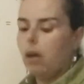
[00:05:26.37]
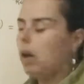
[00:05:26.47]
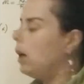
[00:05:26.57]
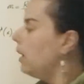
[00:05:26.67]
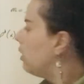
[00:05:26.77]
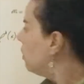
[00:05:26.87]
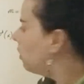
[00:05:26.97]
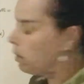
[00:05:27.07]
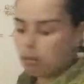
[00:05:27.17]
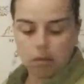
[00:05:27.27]
I
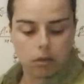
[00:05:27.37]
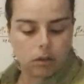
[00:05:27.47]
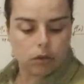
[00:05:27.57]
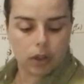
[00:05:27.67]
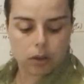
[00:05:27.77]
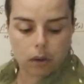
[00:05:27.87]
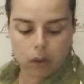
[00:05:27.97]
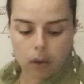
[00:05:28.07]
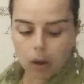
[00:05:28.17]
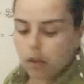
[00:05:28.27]
go, let's try to go
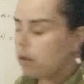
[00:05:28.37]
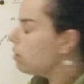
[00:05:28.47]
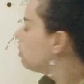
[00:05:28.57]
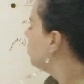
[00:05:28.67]
colors,